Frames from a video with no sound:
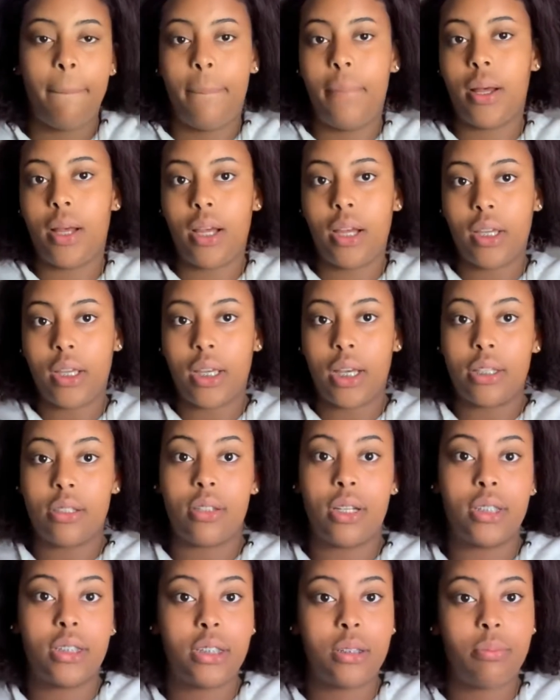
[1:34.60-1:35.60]
But yeah,
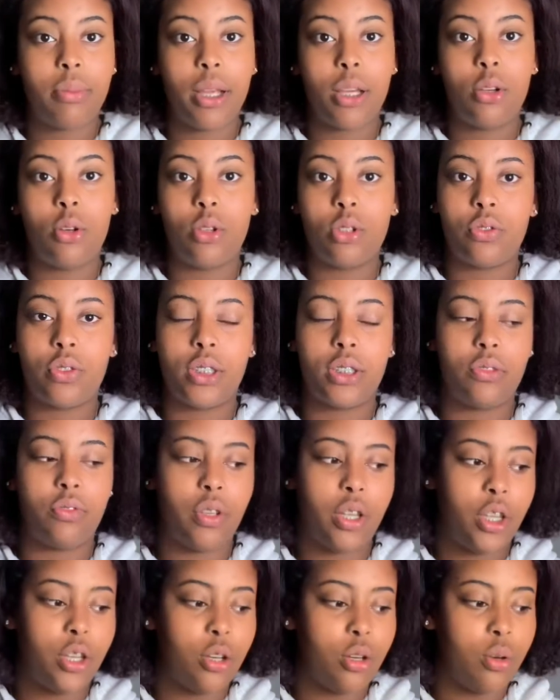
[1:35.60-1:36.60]
so that's just my goals for this
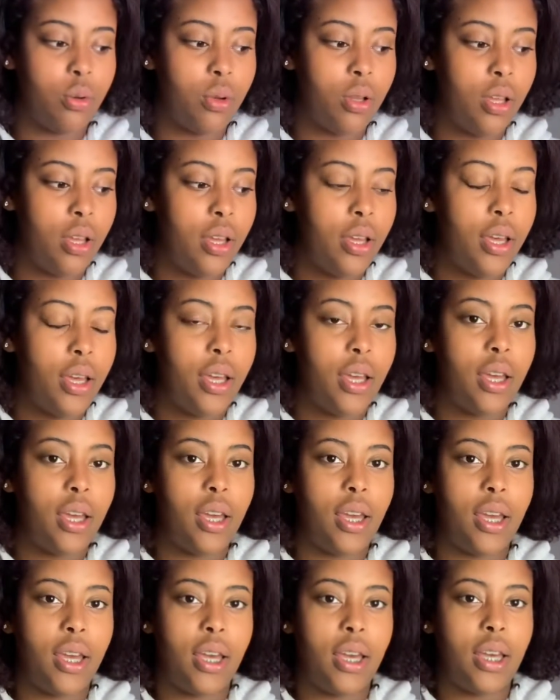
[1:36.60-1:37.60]
video.
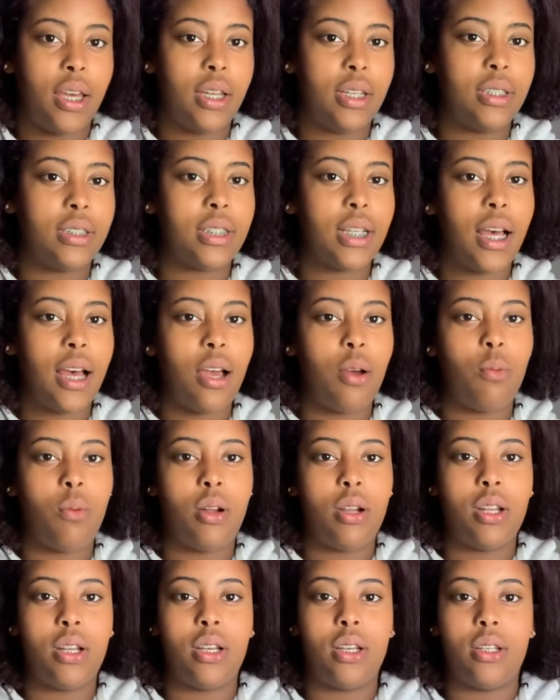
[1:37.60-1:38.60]
And I
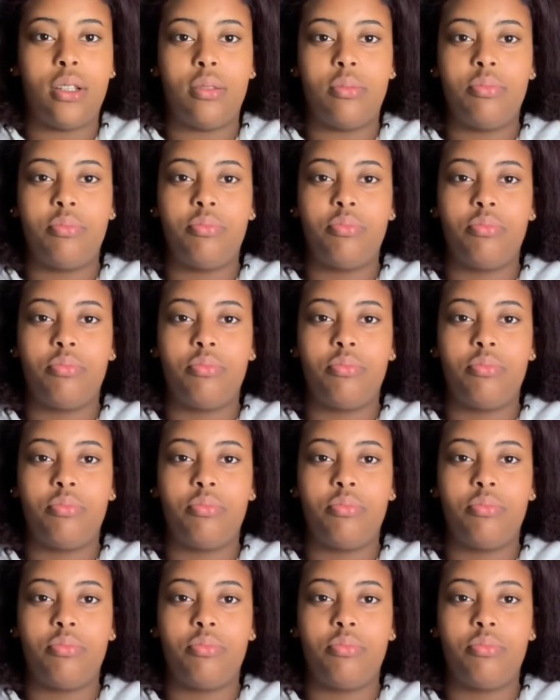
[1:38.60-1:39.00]
want to